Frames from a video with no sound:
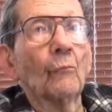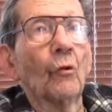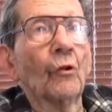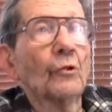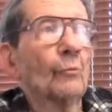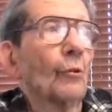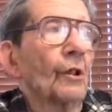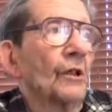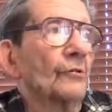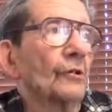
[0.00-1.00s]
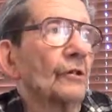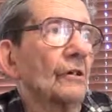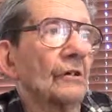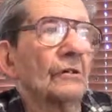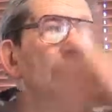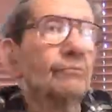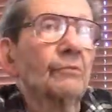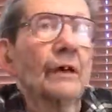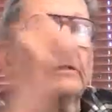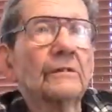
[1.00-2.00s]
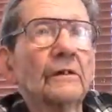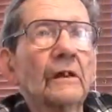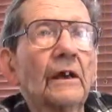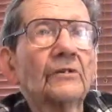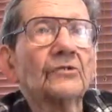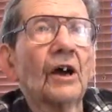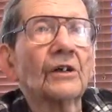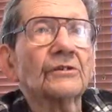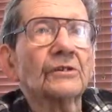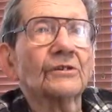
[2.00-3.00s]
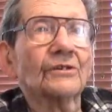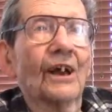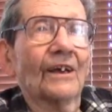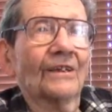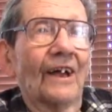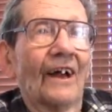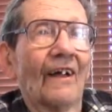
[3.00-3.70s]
Boy, you pull that trigger, that's it, 8 shots just like that.